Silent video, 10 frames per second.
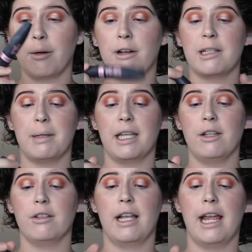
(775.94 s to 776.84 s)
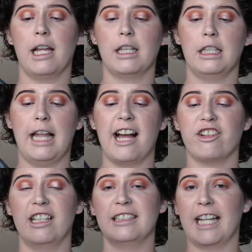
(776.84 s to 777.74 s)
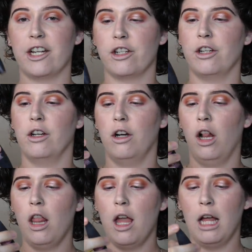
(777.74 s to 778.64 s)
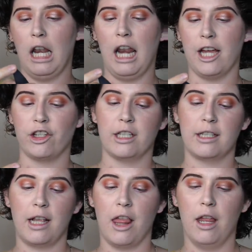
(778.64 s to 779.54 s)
I'm going to be using the Lash Sensational Luscious